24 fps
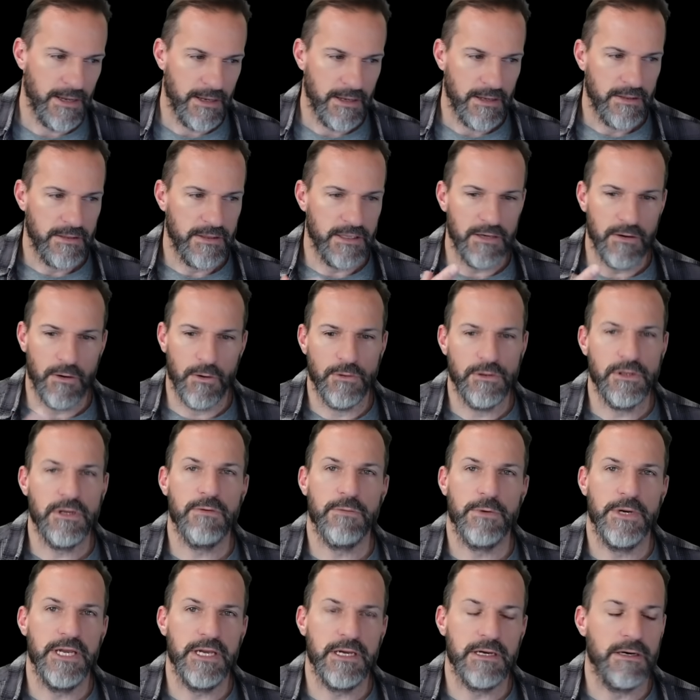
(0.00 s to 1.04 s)
The only
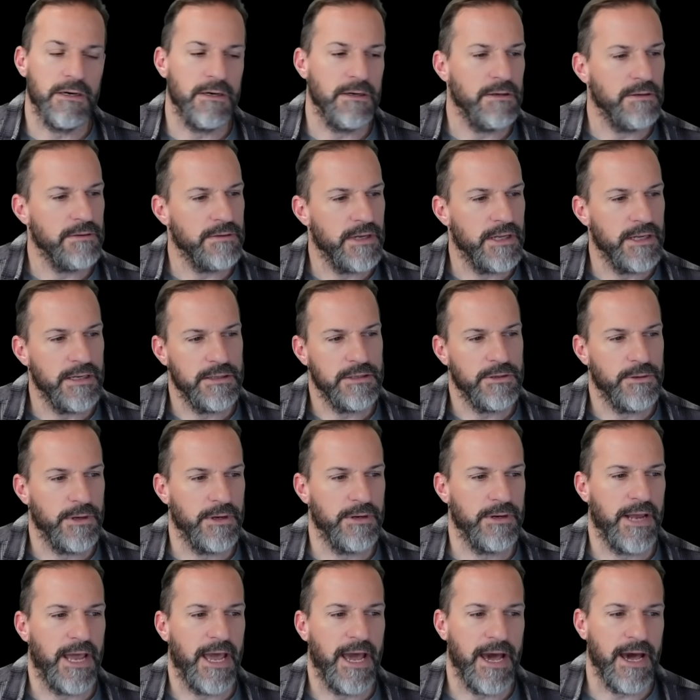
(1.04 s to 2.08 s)
recall that
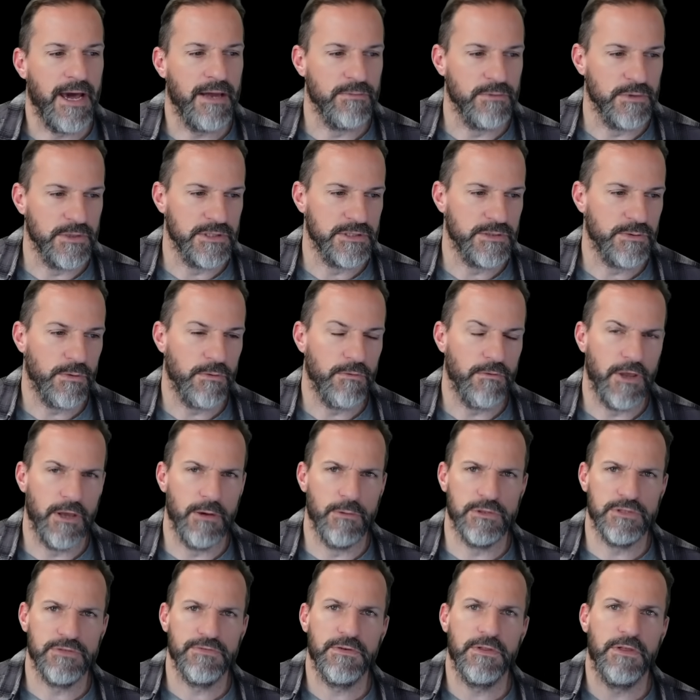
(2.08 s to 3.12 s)
Toyota had was
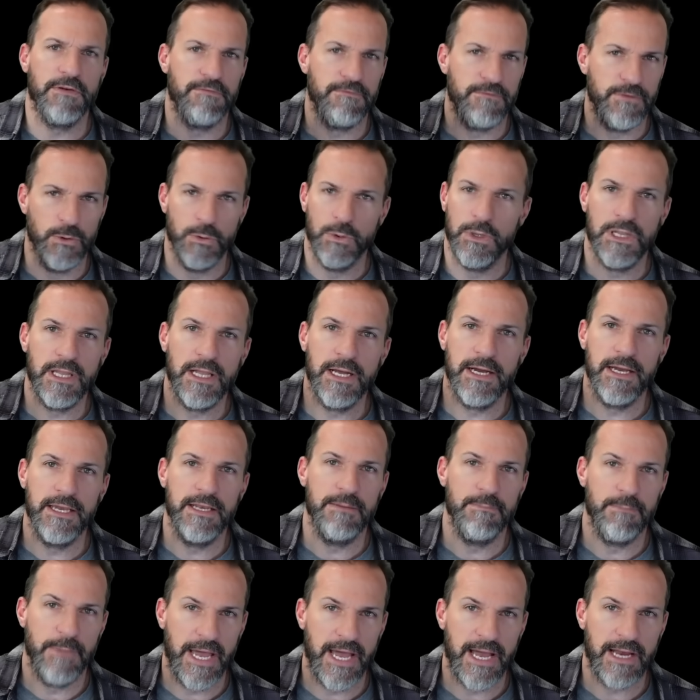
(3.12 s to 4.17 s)
for the fuel
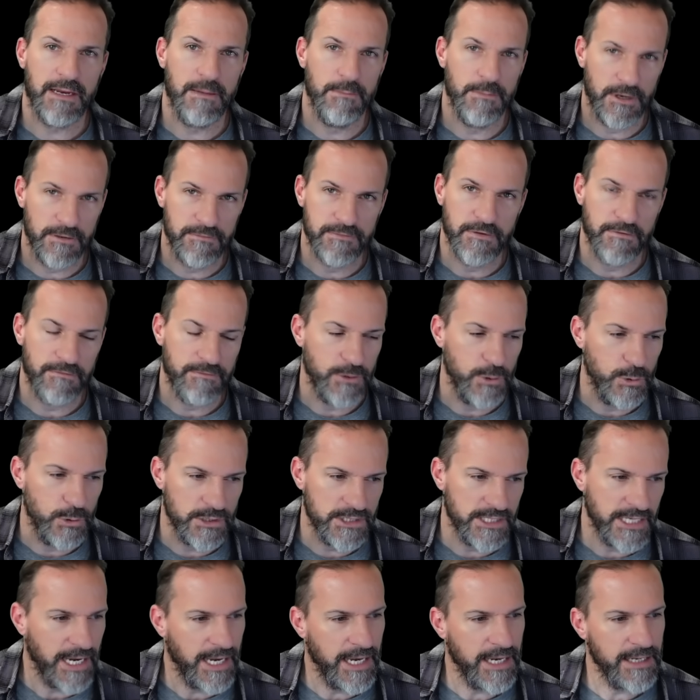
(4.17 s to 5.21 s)
line back above the fuel
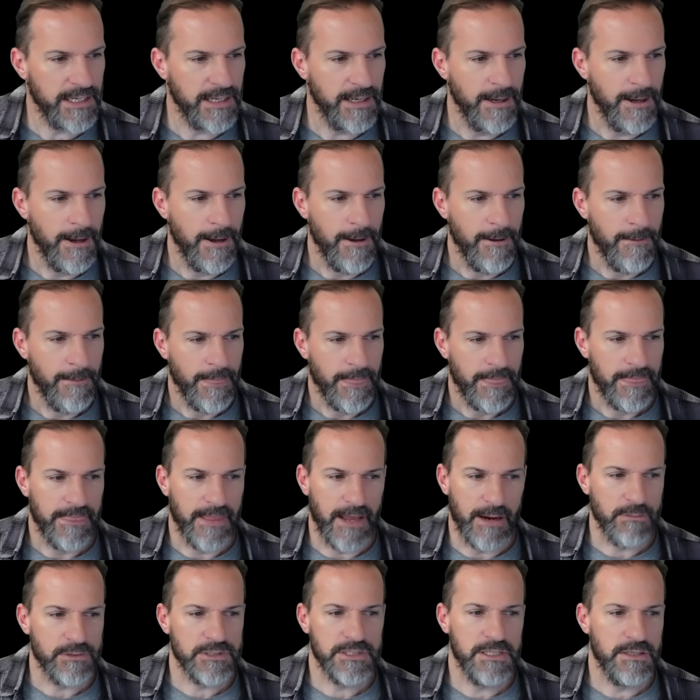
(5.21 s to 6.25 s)
tank.
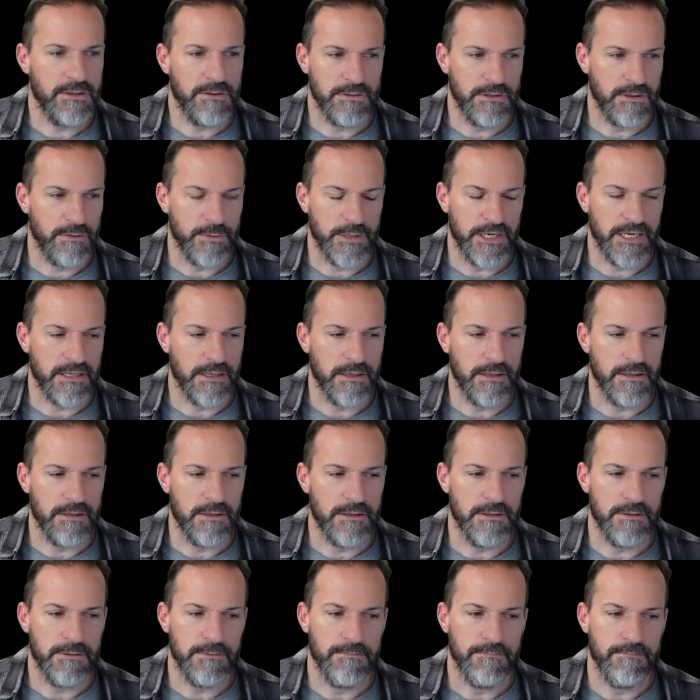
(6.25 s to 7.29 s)
That was the only
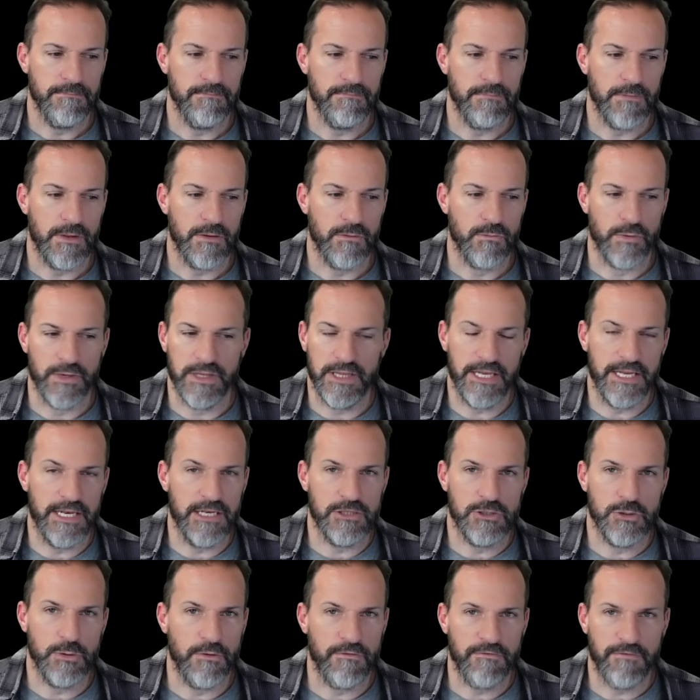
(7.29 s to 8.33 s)
recall
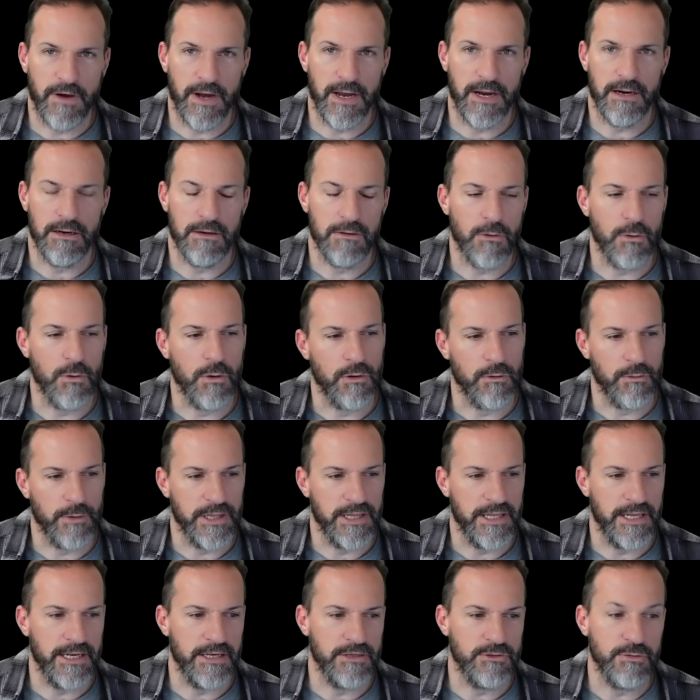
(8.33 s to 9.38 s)
related to a fire or
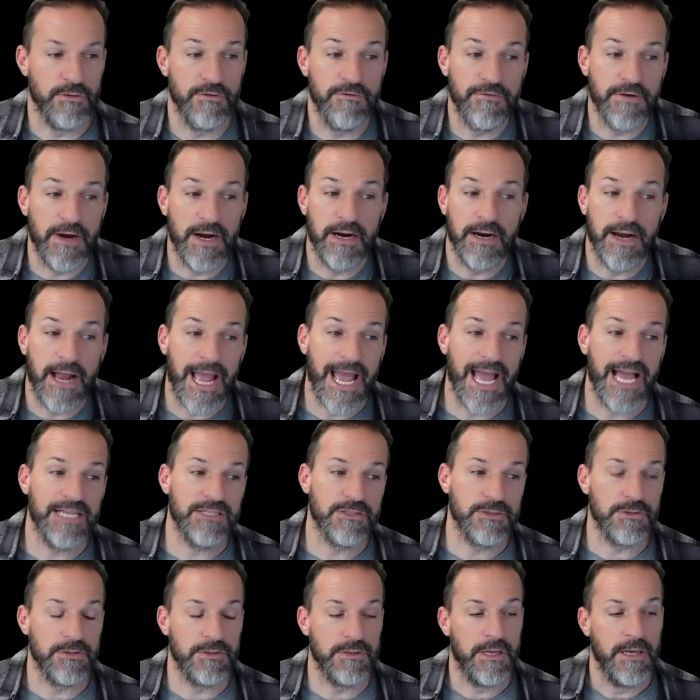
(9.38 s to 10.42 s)
related to a fire
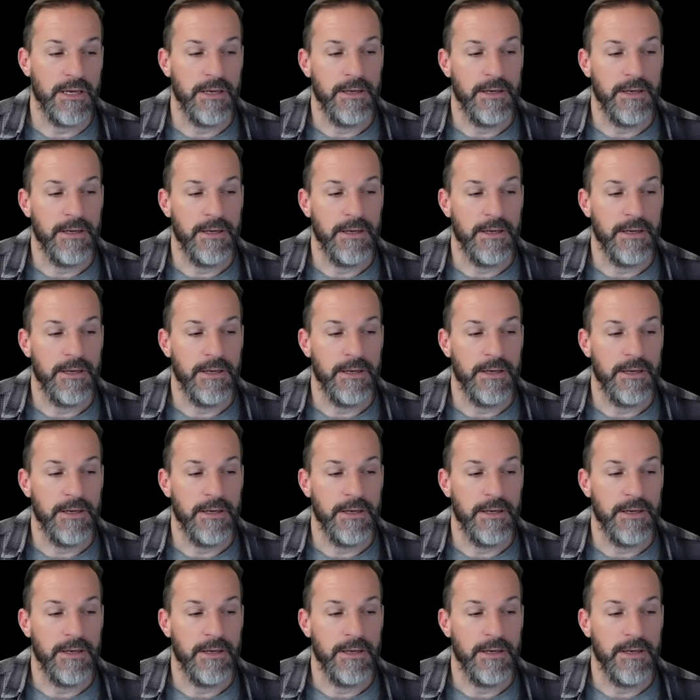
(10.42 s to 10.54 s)
hazard.